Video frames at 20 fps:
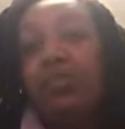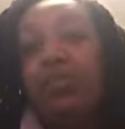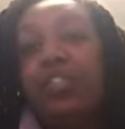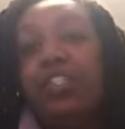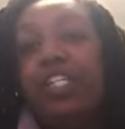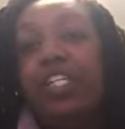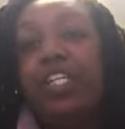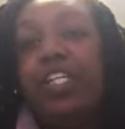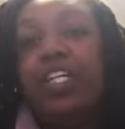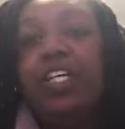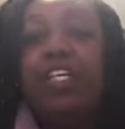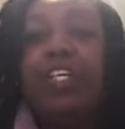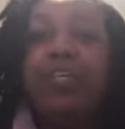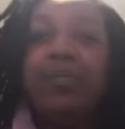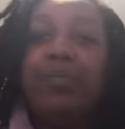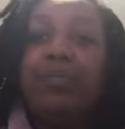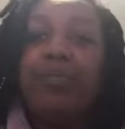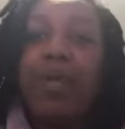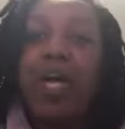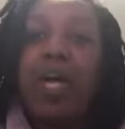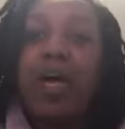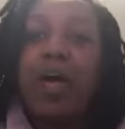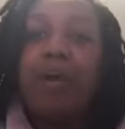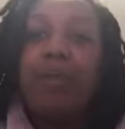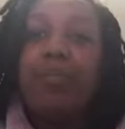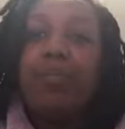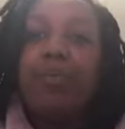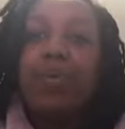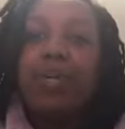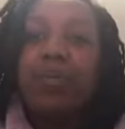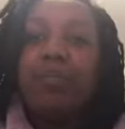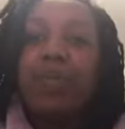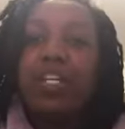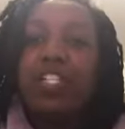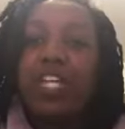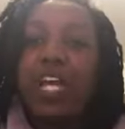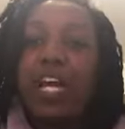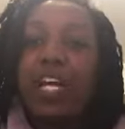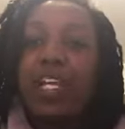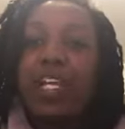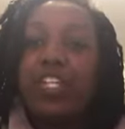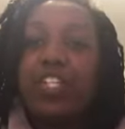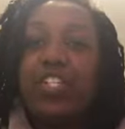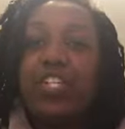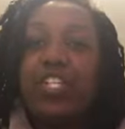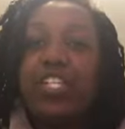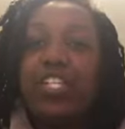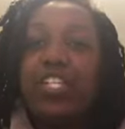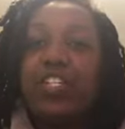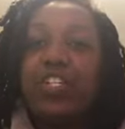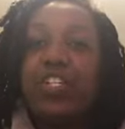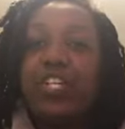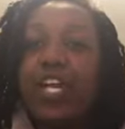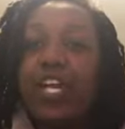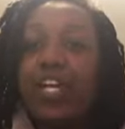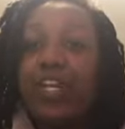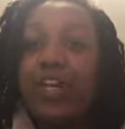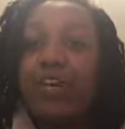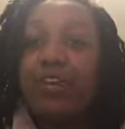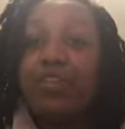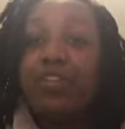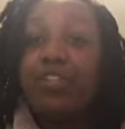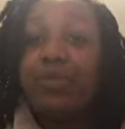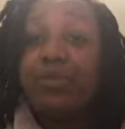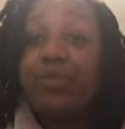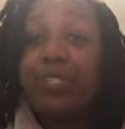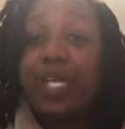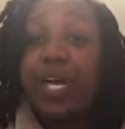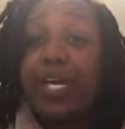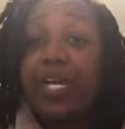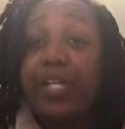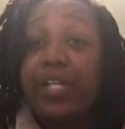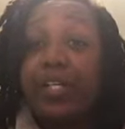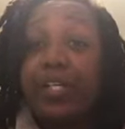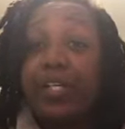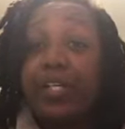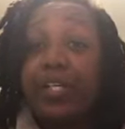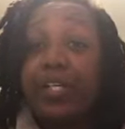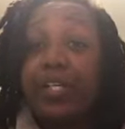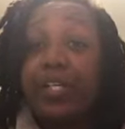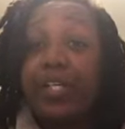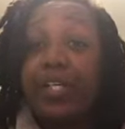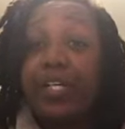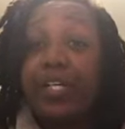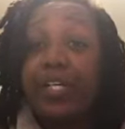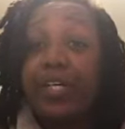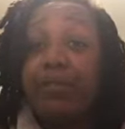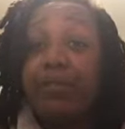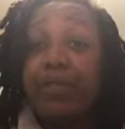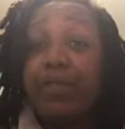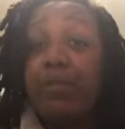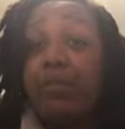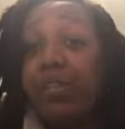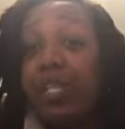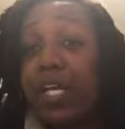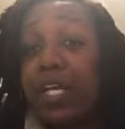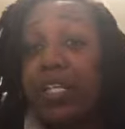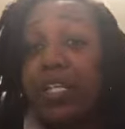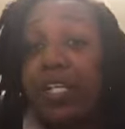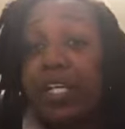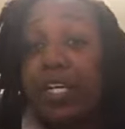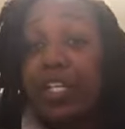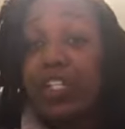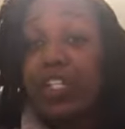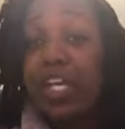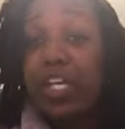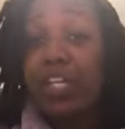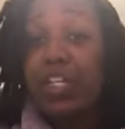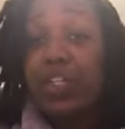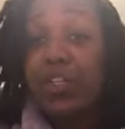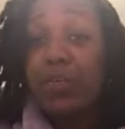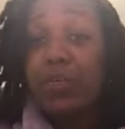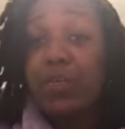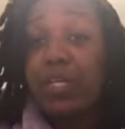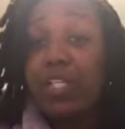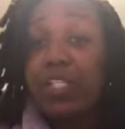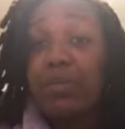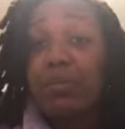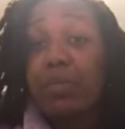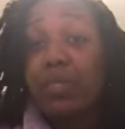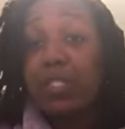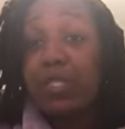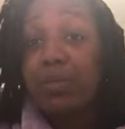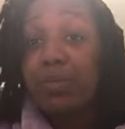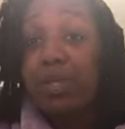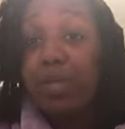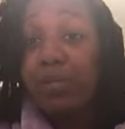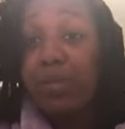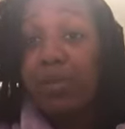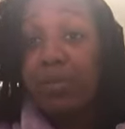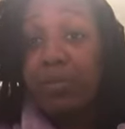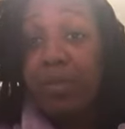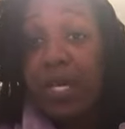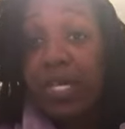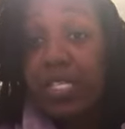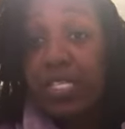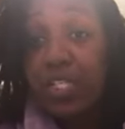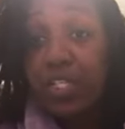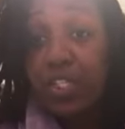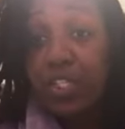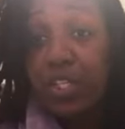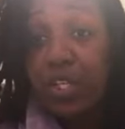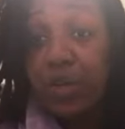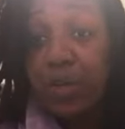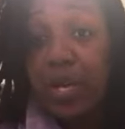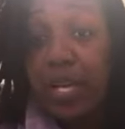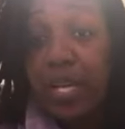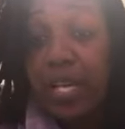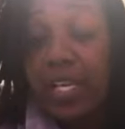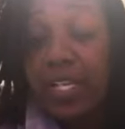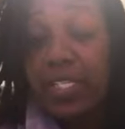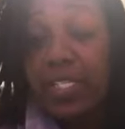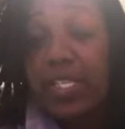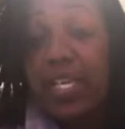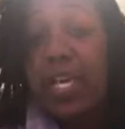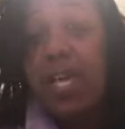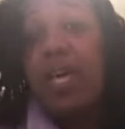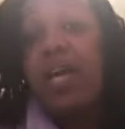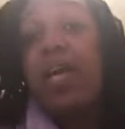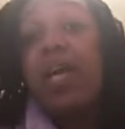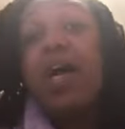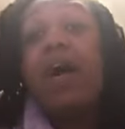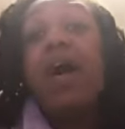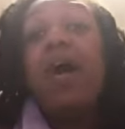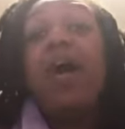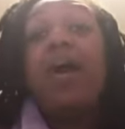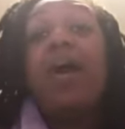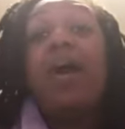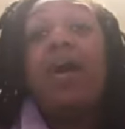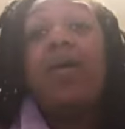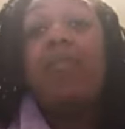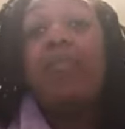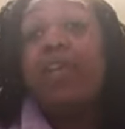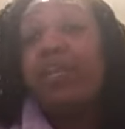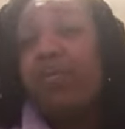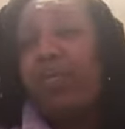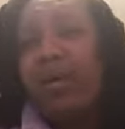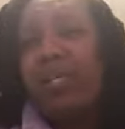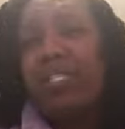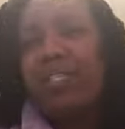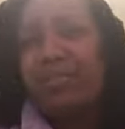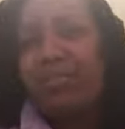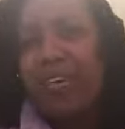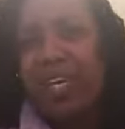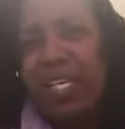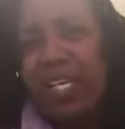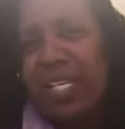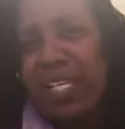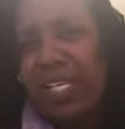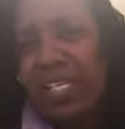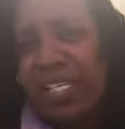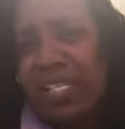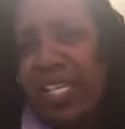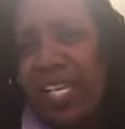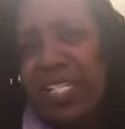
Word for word: she pretty much act like she didn't shade her. She was like, look, if you think that I shaded you because it was a subliminal message to your ass, but it wasn't fucking